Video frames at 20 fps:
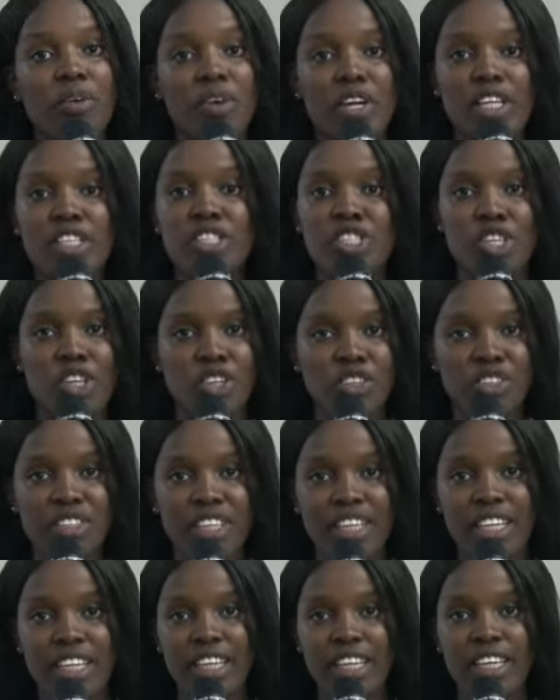great
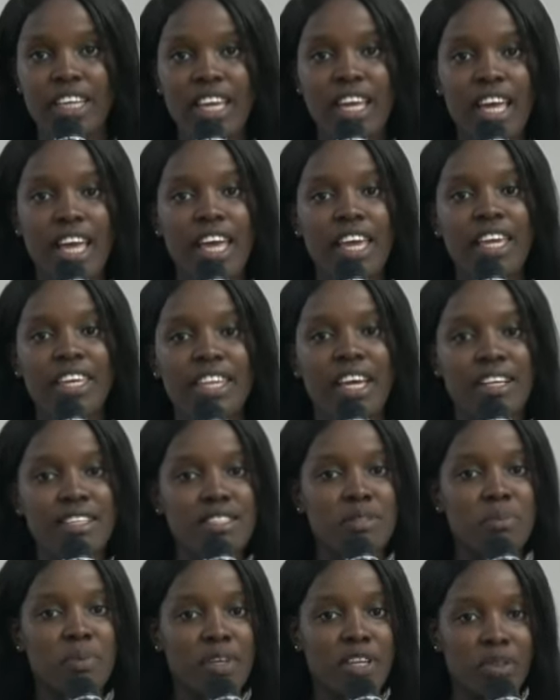journey. It has
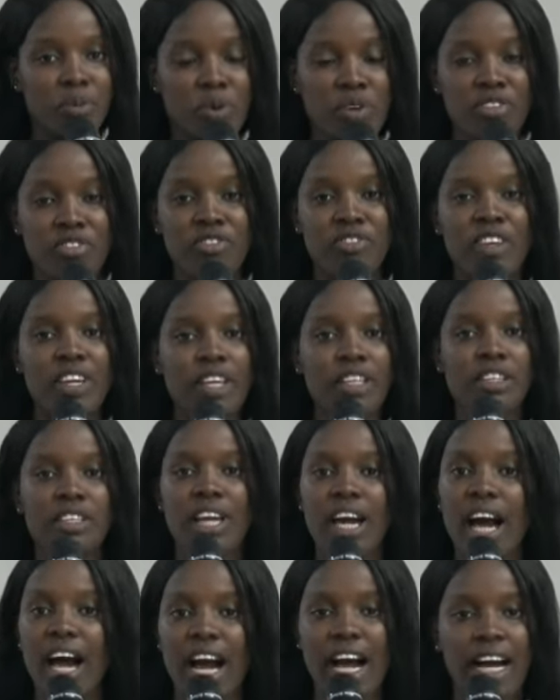been with faith,
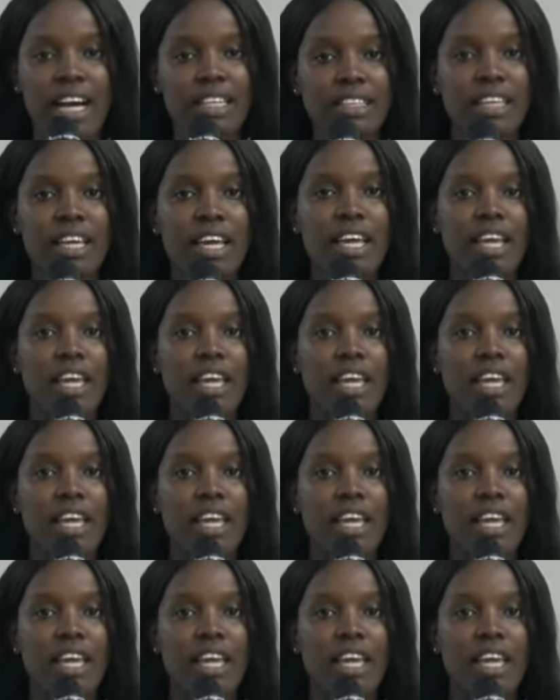God,